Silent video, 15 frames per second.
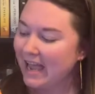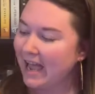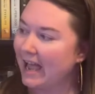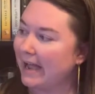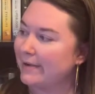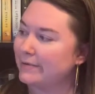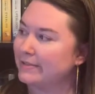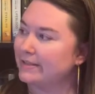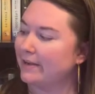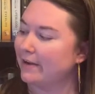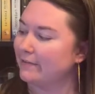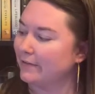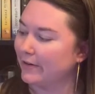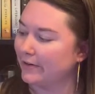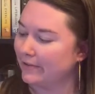House
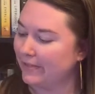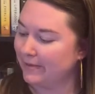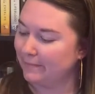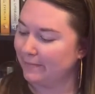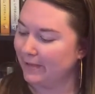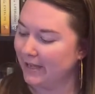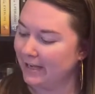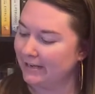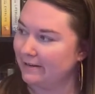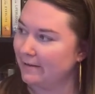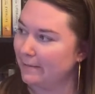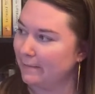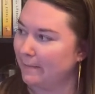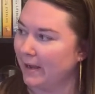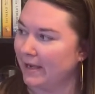of Earth and Blood
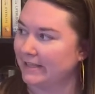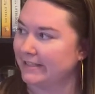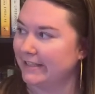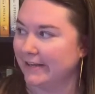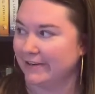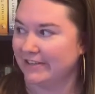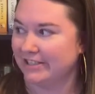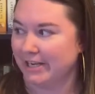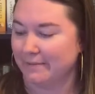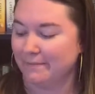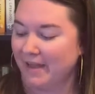by Sarah J.